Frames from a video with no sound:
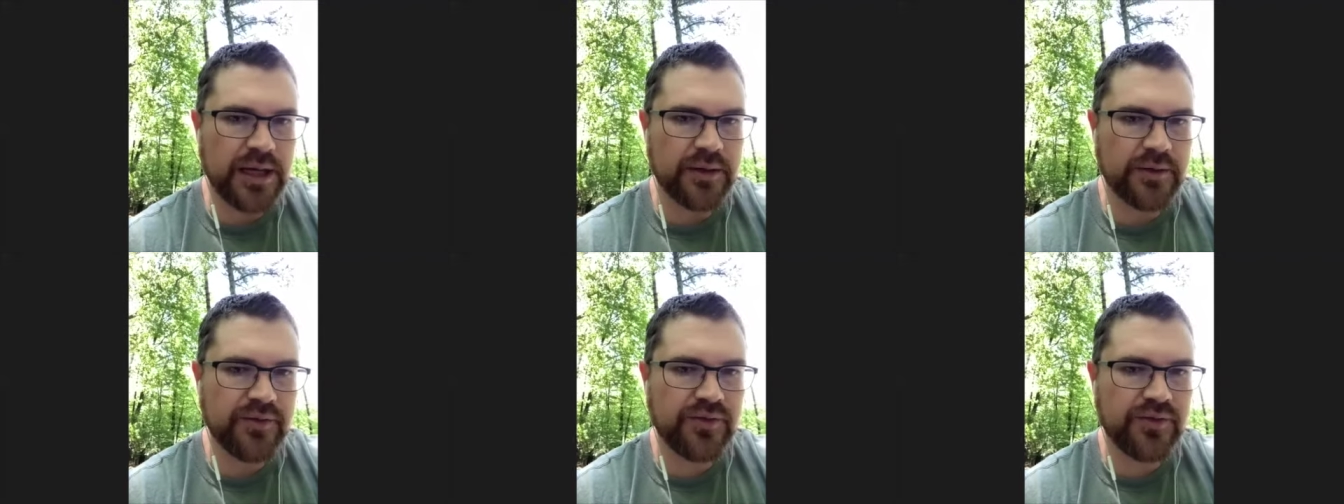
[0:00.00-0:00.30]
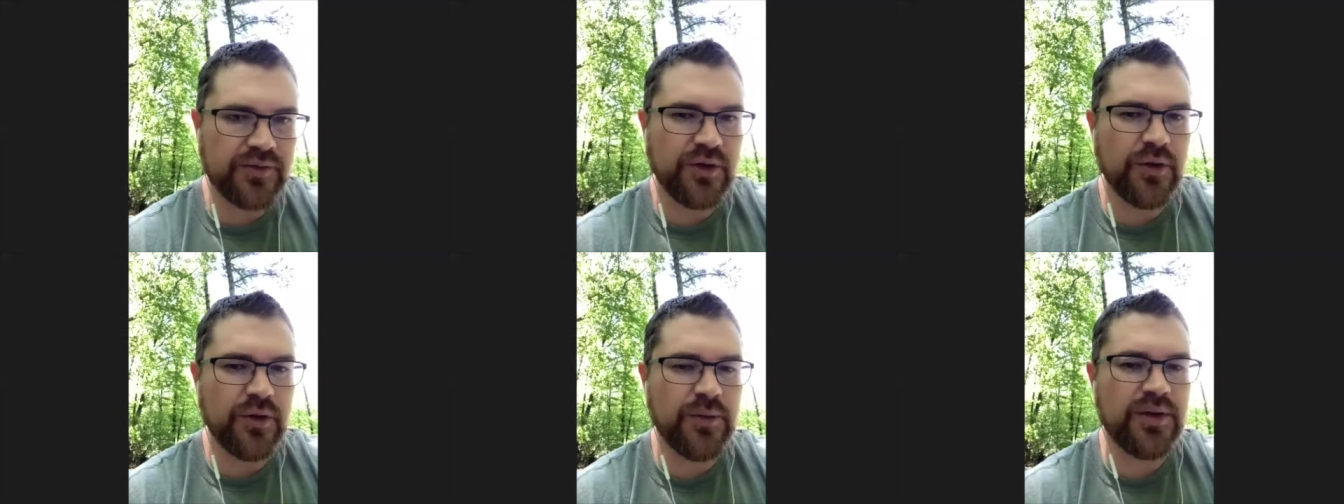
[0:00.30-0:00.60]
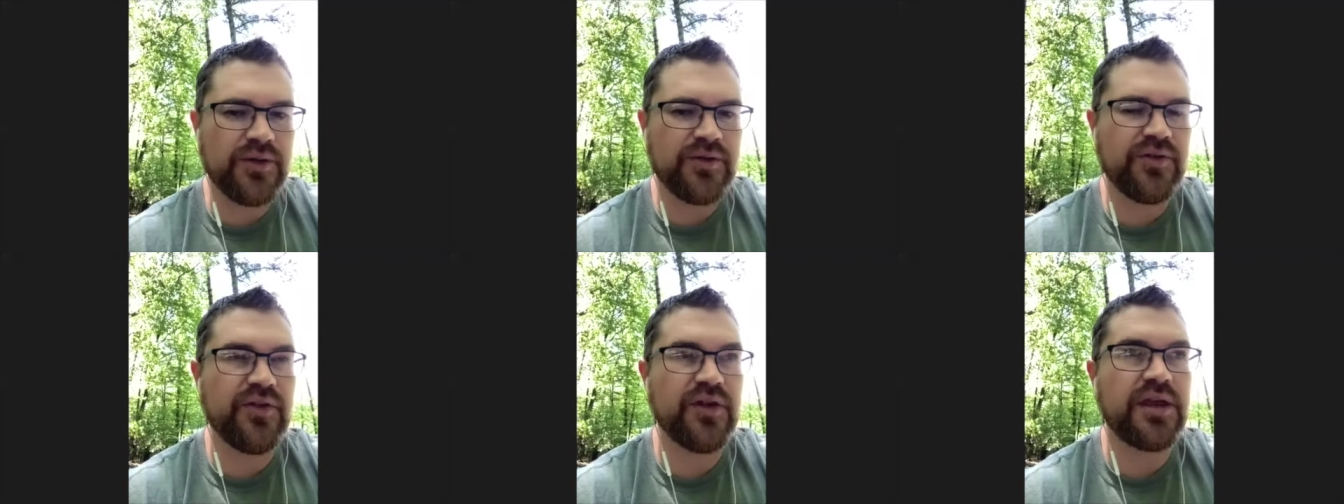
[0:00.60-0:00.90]
so
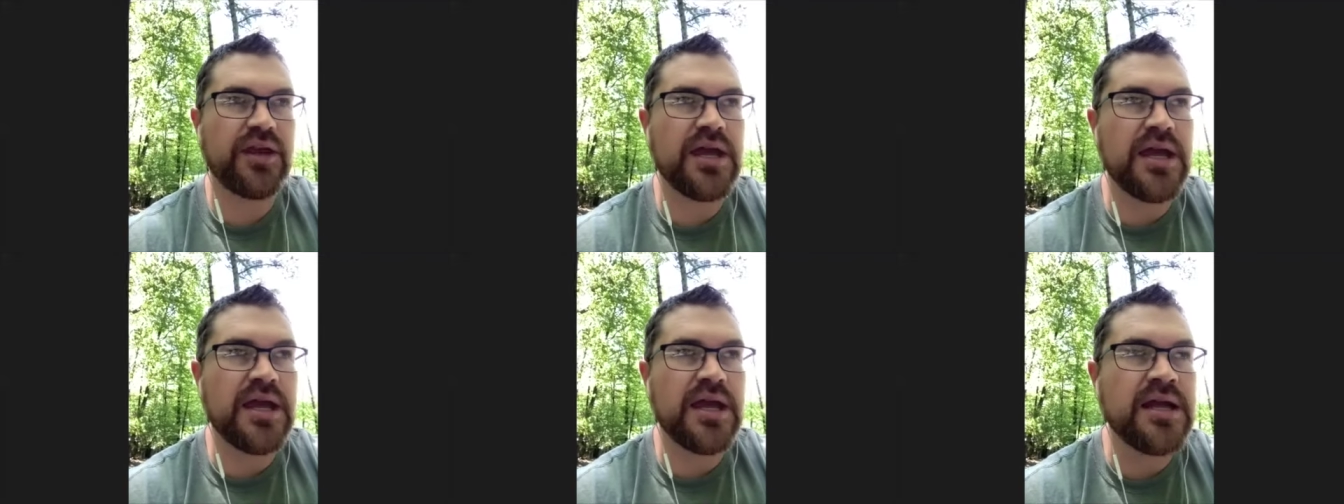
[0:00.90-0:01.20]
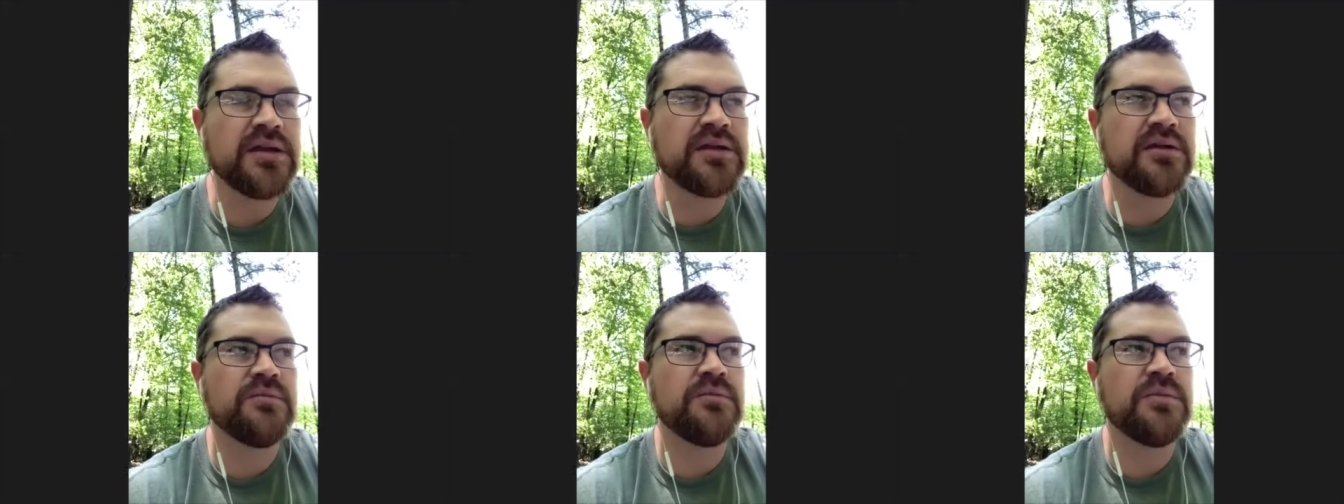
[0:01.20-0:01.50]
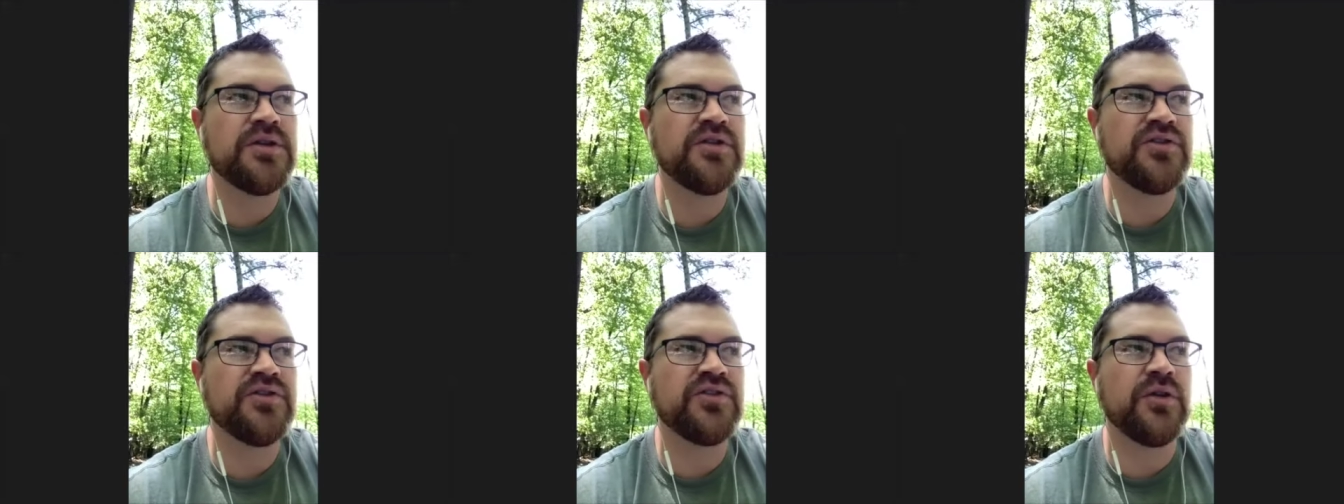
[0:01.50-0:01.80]
it's the kingdom
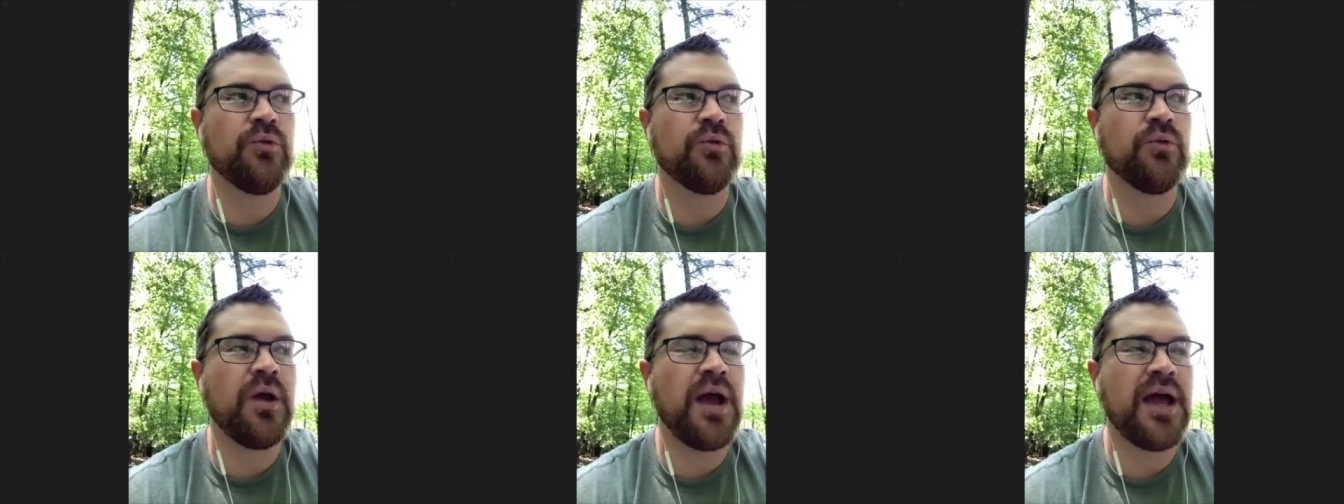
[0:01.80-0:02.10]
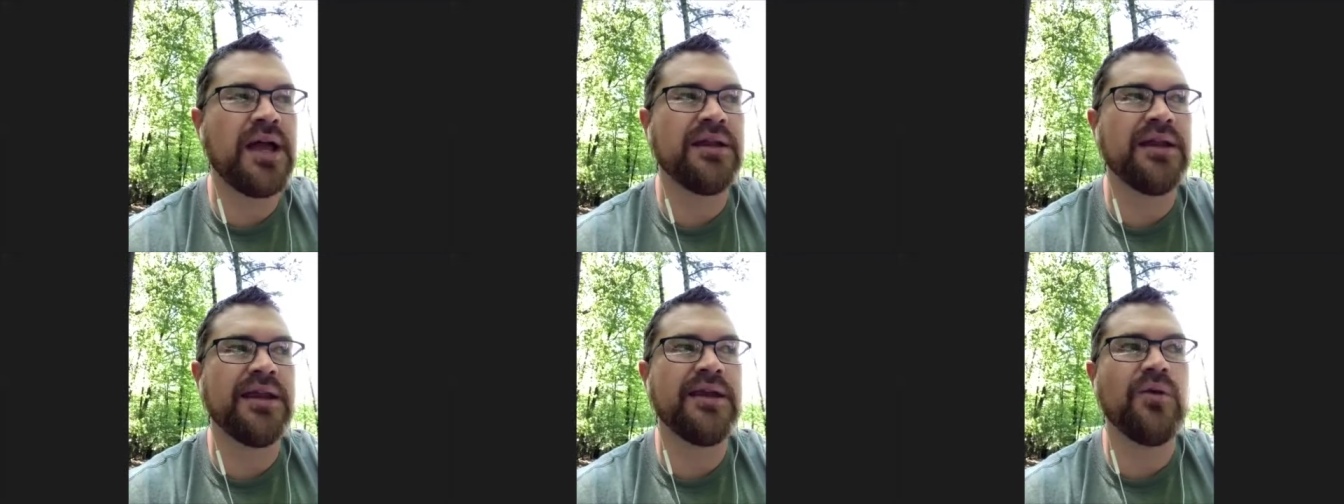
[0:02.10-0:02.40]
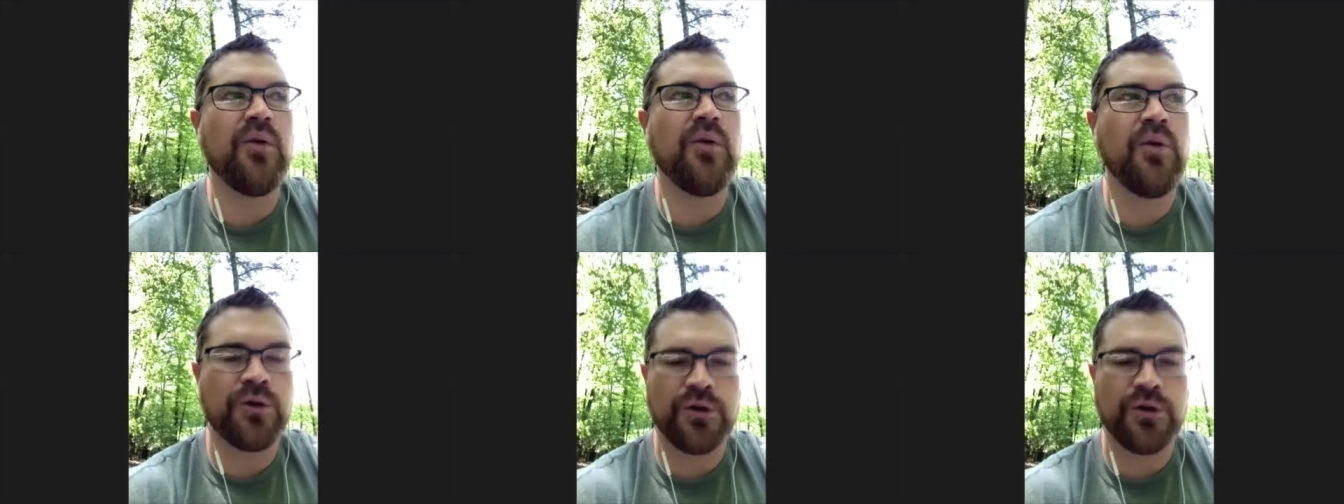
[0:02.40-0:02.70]
is a rightly
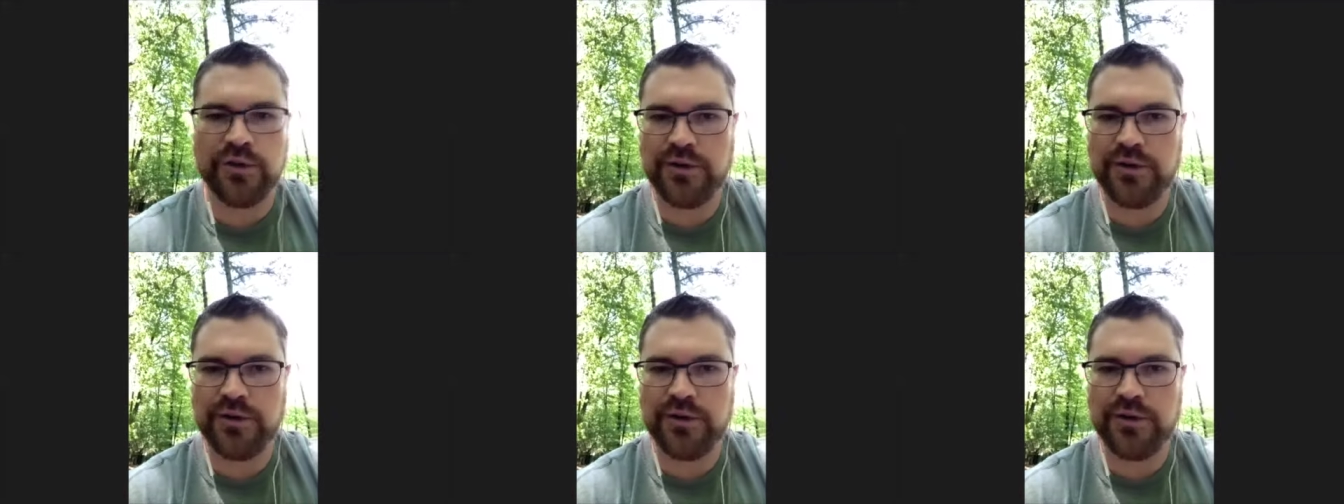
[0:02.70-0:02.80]
ordered